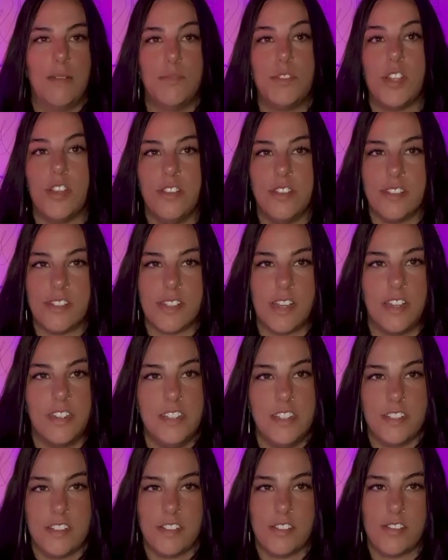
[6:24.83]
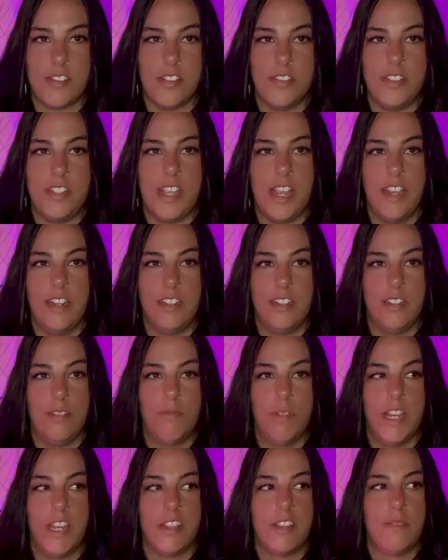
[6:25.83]
So the sun is
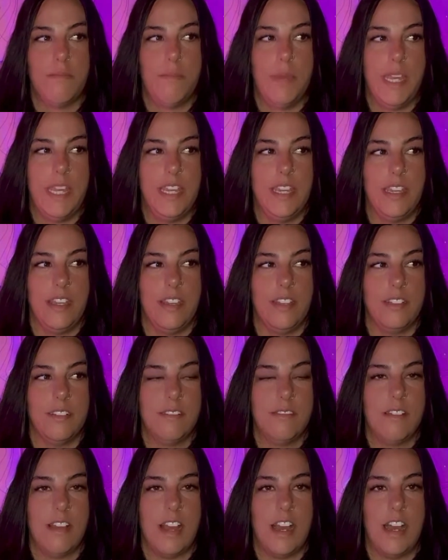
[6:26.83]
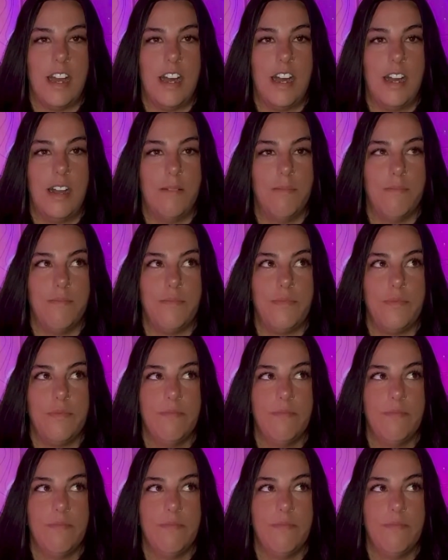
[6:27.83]
associated with being a